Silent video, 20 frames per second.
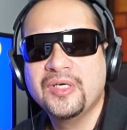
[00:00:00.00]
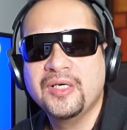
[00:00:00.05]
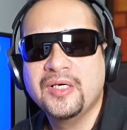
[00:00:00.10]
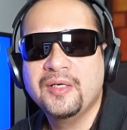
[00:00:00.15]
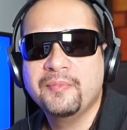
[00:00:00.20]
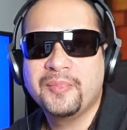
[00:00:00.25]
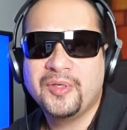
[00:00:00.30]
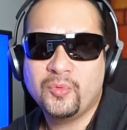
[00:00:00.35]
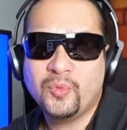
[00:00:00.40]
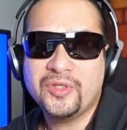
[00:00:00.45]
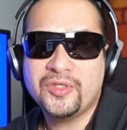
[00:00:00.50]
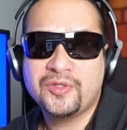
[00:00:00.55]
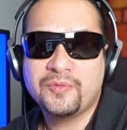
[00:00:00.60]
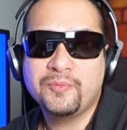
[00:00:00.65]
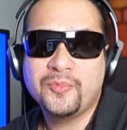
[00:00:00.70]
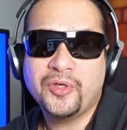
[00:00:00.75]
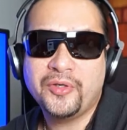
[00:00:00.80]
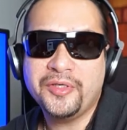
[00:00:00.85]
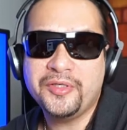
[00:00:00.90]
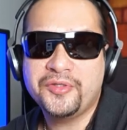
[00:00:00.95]
but what's
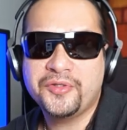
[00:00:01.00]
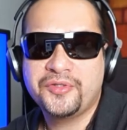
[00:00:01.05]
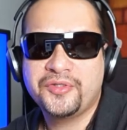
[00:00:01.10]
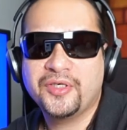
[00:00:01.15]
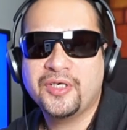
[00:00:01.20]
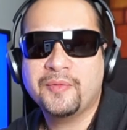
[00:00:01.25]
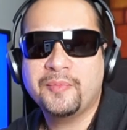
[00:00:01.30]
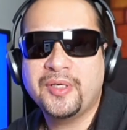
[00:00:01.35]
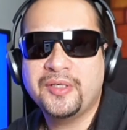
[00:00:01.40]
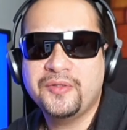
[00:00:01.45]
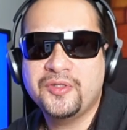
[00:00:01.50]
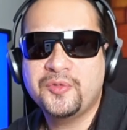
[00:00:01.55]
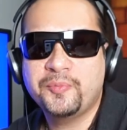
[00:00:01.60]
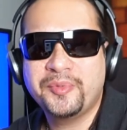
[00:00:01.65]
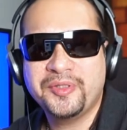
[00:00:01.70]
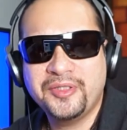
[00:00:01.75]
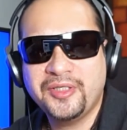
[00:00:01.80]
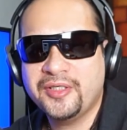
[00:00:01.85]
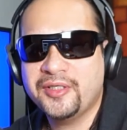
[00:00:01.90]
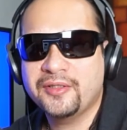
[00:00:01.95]
more interesting about this
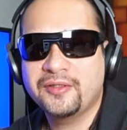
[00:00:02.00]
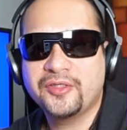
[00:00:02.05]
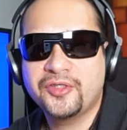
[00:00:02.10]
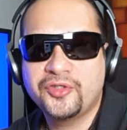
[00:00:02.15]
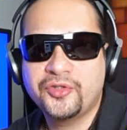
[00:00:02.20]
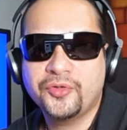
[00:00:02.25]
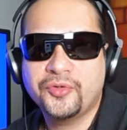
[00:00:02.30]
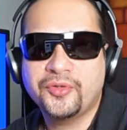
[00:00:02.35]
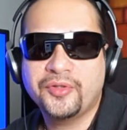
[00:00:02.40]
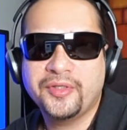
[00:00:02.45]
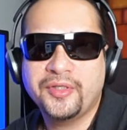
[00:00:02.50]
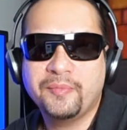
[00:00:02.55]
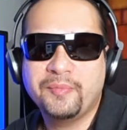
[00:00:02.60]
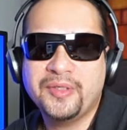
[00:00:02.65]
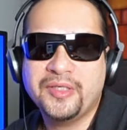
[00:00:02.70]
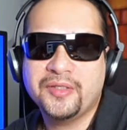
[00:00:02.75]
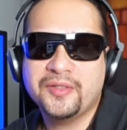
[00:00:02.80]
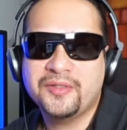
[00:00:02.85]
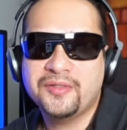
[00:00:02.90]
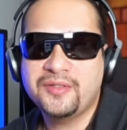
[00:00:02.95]
particular story,
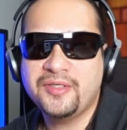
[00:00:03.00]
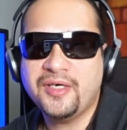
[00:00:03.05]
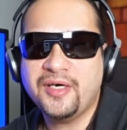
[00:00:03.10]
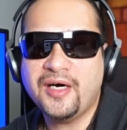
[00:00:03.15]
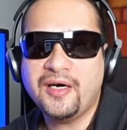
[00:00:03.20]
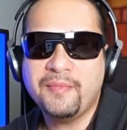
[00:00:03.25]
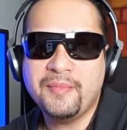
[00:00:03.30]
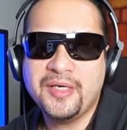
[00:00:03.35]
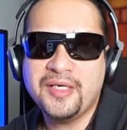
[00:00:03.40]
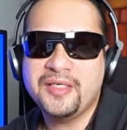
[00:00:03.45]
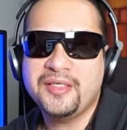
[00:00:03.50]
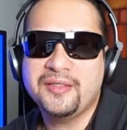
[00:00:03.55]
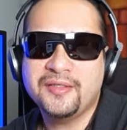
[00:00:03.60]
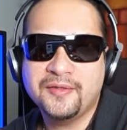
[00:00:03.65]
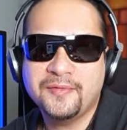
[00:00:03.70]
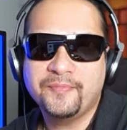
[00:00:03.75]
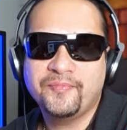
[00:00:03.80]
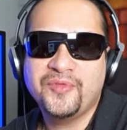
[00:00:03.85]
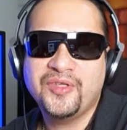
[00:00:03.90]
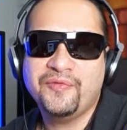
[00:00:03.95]
because there are many
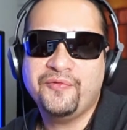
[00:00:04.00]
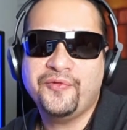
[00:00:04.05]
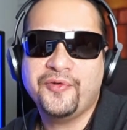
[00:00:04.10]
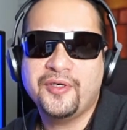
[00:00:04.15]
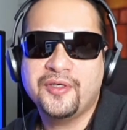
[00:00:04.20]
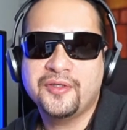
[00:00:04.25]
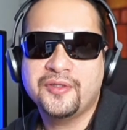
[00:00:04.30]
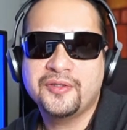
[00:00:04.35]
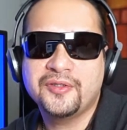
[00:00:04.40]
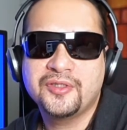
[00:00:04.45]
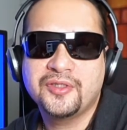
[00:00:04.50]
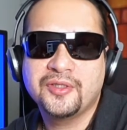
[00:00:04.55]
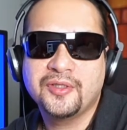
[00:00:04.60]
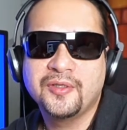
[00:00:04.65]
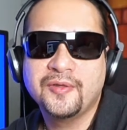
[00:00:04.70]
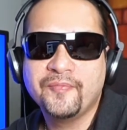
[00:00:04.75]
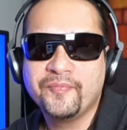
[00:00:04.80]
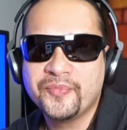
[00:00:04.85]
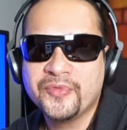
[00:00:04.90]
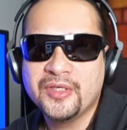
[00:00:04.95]
different
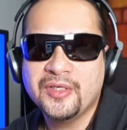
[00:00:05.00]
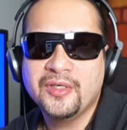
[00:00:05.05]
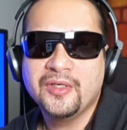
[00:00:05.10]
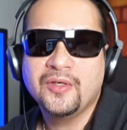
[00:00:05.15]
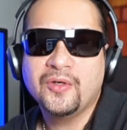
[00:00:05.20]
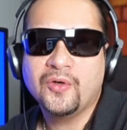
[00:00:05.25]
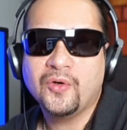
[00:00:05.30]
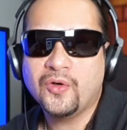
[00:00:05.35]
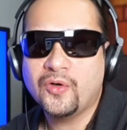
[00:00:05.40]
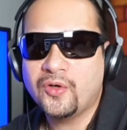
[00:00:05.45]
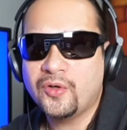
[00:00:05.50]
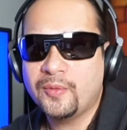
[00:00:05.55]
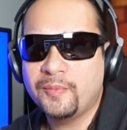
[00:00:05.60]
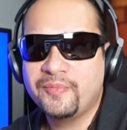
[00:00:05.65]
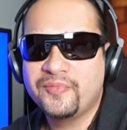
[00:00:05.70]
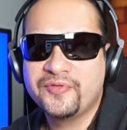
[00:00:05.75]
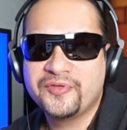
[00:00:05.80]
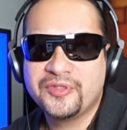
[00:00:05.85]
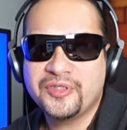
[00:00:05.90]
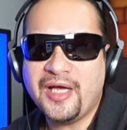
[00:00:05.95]

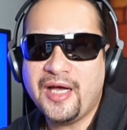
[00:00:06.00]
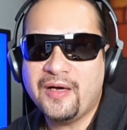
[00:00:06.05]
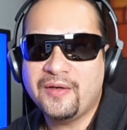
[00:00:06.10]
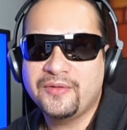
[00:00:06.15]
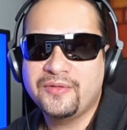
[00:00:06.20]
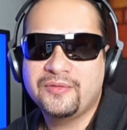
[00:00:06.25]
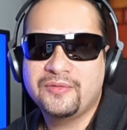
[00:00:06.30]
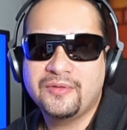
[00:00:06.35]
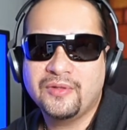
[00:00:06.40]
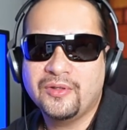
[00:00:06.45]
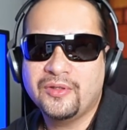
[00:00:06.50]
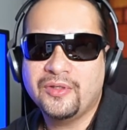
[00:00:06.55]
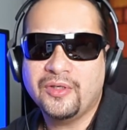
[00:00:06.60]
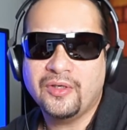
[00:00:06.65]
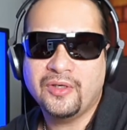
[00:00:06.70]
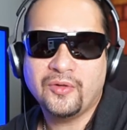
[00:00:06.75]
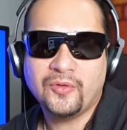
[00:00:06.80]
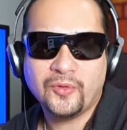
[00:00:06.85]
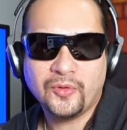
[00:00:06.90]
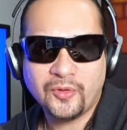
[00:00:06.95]
orb
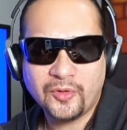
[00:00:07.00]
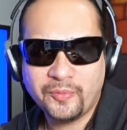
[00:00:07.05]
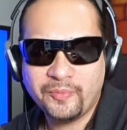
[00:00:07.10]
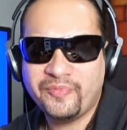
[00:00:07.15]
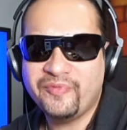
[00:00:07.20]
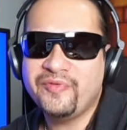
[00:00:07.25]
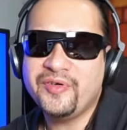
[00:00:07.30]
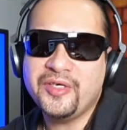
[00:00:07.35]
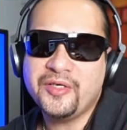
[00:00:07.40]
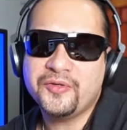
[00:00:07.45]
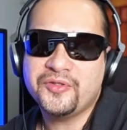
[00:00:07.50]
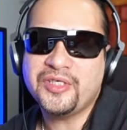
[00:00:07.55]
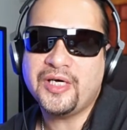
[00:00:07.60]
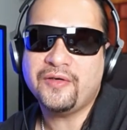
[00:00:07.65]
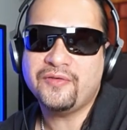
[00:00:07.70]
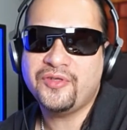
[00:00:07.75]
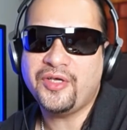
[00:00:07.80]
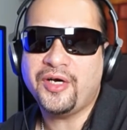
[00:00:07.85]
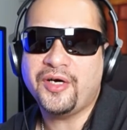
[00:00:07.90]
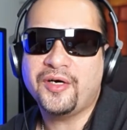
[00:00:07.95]
videos
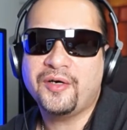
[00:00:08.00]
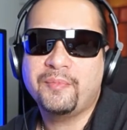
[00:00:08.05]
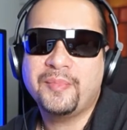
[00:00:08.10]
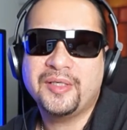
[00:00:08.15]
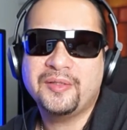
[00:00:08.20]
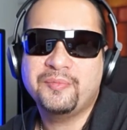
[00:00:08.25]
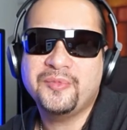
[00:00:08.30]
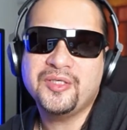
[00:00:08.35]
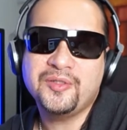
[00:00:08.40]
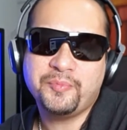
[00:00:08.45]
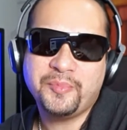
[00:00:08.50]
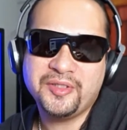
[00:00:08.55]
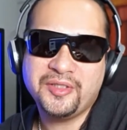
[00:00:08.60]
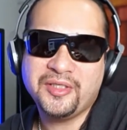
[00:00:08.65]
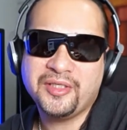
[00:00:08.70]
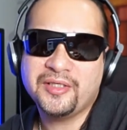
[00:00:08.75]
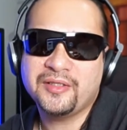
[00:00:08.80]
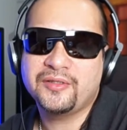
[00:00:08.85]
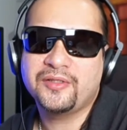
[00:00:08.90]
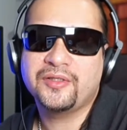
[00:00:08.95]
out there, but this
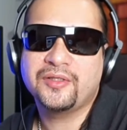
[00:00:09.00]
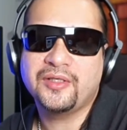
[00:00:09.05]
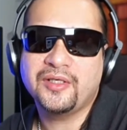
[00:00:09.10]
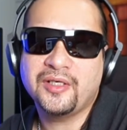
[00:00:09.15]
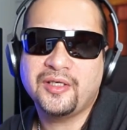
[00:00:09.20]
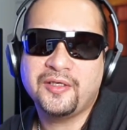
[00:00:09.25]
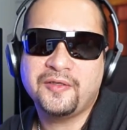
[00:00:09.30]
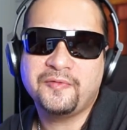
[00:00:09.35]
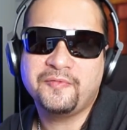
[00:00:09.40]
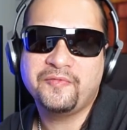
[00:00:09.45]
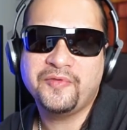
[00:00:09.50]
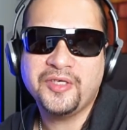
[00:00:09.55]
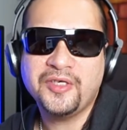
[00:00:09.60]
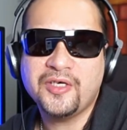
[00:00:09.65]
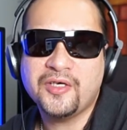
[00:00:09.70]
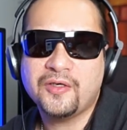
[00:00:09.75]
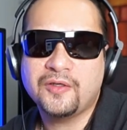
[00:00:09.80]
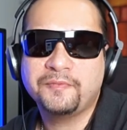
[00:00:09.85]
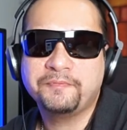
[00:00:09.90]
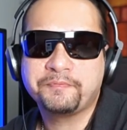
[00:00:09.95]
particular
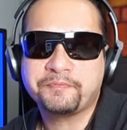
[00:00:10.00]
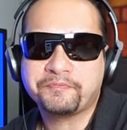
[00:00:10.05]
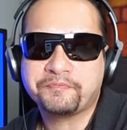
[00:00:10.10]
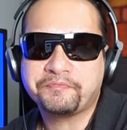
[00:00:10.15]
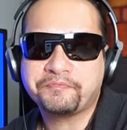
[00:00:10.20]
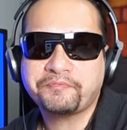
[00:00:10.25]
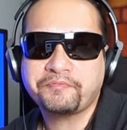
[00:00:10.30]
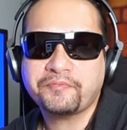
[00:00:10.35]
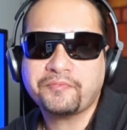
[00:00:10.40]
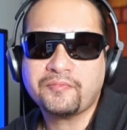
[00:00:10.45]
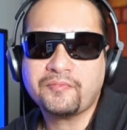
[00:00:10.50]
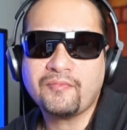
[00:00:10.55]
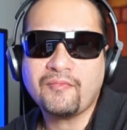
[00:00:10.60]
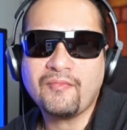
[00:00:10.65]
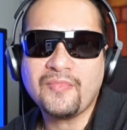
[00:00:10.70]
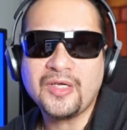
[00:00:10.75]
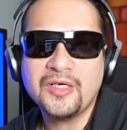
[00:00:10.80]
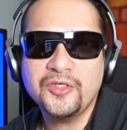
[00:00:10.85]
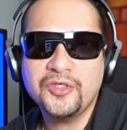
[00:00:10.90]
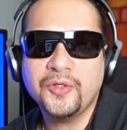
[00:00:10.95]
video
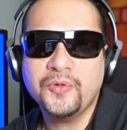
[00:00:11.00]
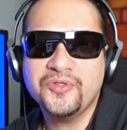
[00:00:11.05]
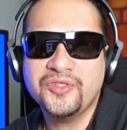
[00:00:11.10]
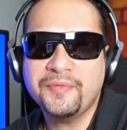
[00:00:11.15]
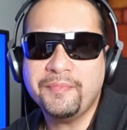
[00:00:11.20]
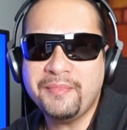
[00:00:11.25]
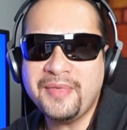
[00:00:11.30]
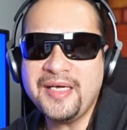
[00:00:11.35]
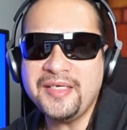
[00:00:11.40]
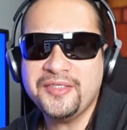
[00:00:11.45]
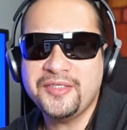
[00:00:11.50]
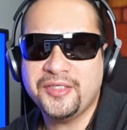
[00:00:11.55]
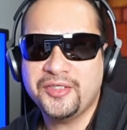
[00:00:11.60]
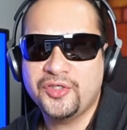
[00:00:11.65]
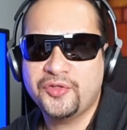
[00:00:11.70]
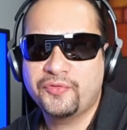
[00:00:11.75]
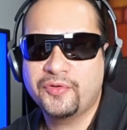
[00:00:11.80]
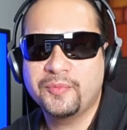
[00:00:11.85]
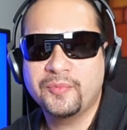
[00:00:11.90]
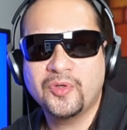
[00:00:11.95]
shows a
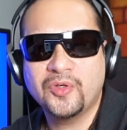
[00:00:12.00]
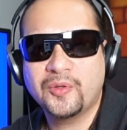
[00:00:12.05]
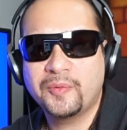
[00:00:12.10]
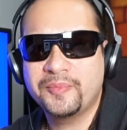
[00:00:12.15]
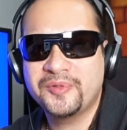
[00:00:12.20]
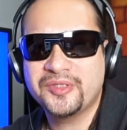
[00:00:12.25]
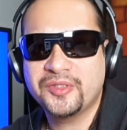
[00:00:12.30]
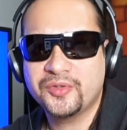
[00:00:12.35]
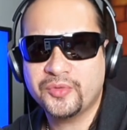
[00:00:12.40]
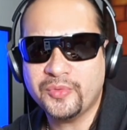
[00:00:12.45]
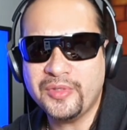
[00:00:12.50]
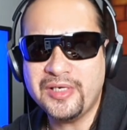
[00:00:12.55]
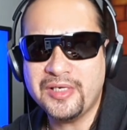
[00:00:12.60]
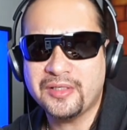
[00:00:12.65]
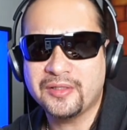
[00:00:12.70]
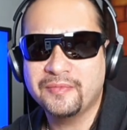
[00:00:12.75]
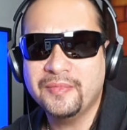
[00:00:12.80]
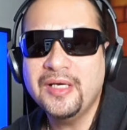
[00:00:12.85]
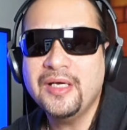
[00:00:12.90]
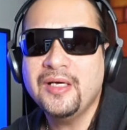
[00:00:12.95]
message from orbs as
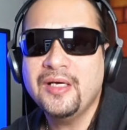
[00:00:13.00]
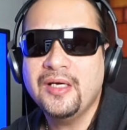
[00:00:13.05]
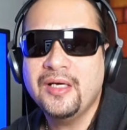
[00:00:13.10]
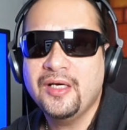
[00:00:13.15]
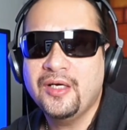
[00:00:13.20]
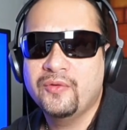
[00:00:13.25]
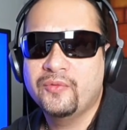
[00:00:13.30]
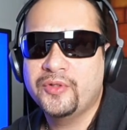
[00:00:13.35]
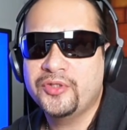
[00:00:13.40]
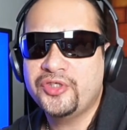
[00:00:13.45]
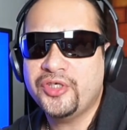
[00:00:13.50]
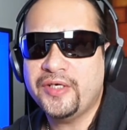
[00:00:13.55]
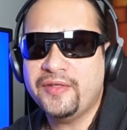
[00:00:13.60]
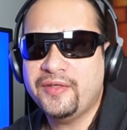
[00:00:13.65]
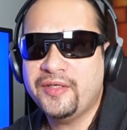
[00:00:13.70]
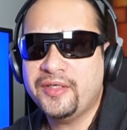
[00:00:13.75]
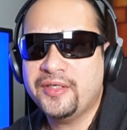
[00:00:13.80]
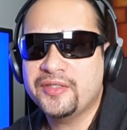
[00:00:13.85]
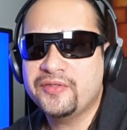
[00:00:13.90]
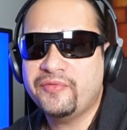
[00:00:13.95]
well, which I
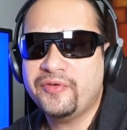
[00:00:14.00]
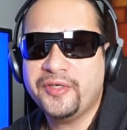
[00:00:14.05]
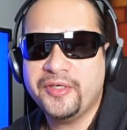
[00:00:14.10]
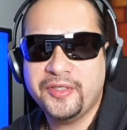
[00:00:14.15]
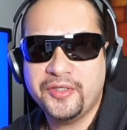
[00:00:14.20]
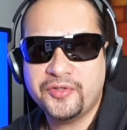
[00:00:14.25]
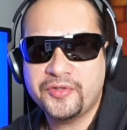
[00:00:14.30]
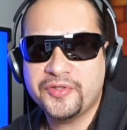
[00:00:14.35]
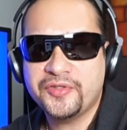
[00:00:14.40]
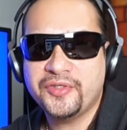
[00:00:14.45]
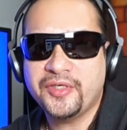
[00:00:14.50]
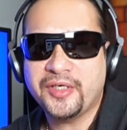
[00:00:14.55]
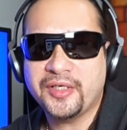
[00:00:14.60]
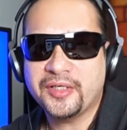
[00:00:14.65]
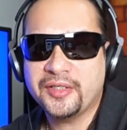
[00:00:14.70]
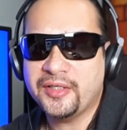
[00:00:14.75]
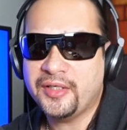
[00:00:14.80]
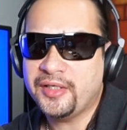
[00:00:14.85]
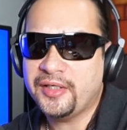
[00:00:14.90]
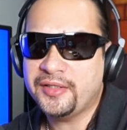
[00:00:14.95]
think is very
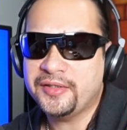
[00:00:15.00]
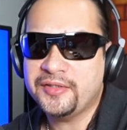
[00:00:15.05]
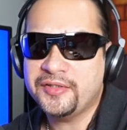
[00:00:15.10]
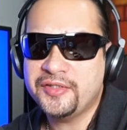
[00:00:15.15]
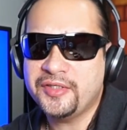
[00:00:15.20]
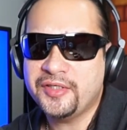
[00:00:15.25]
interesting, and